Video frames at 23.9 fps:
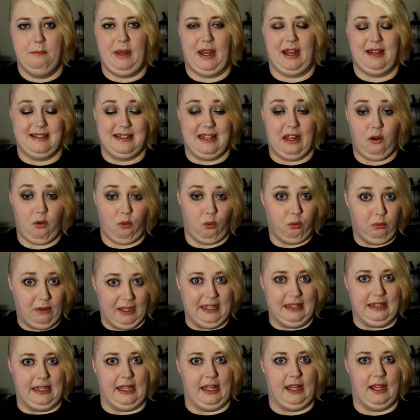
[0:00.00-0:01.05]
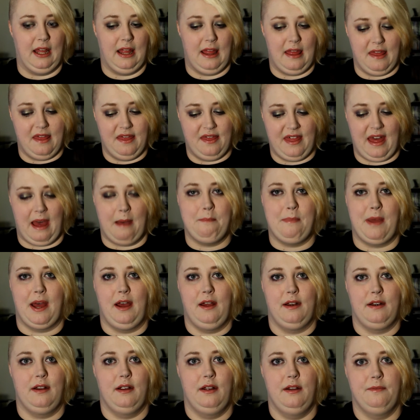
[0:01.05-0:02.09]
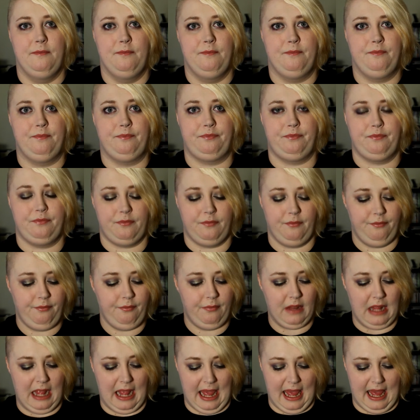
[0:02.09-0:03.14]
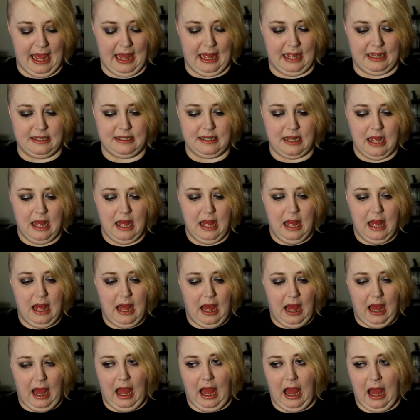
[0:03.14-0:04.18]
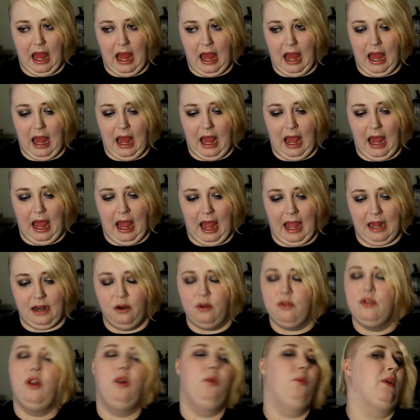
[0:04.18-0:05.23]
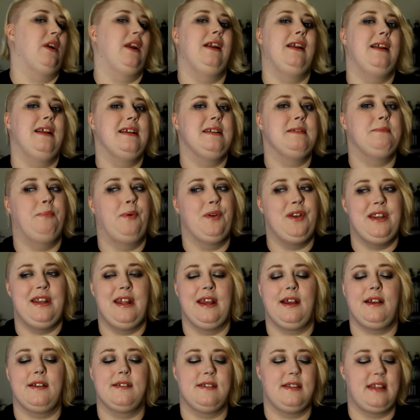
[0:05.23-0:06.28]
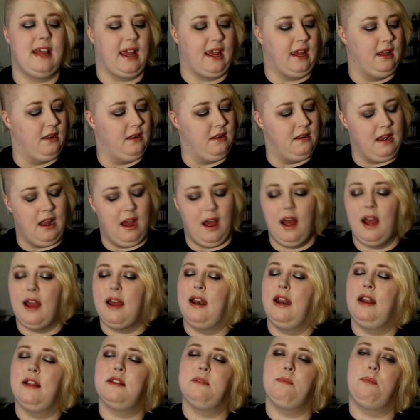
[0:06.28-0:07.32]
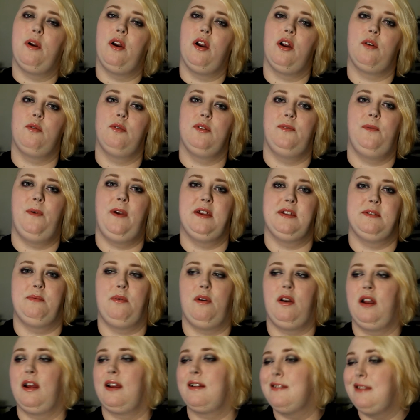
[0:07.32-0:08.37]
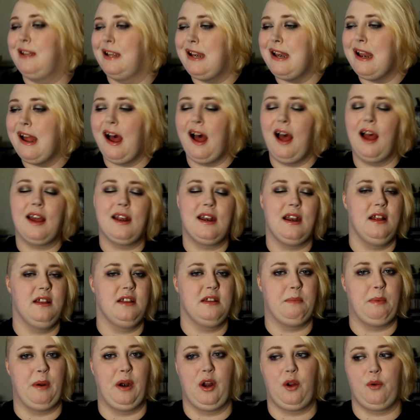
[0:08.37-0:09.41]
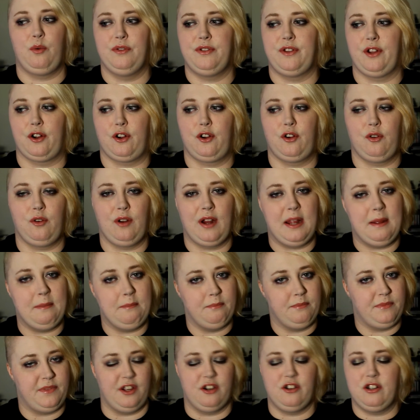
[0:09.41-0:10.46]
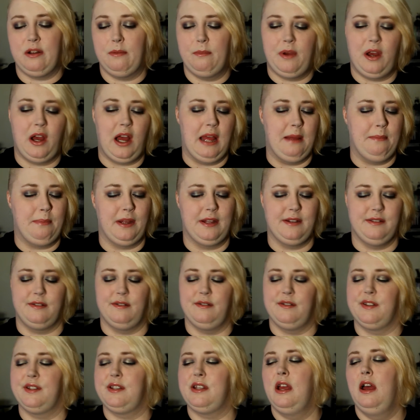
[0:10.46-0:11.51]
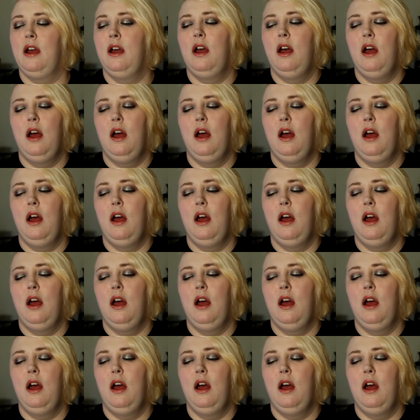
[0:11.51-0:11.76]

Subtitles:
Because they're really that bad. And I don't know what it is, but NYX, they can knock it out of the park with face products. They knock it out of the park with their cream, their jumbo eye pencils.